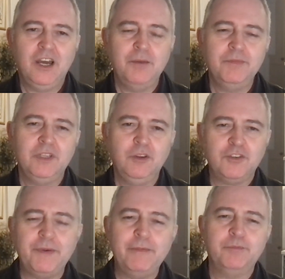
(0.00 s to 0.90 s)

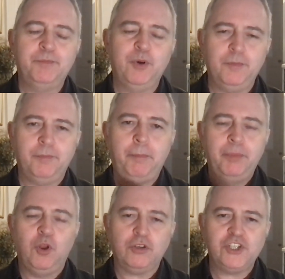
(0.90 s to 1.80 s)
Lots of people
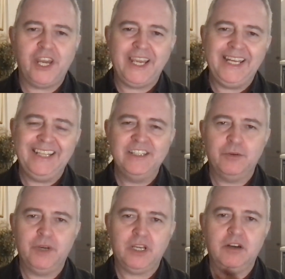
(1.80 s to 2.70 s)
put blockchain into a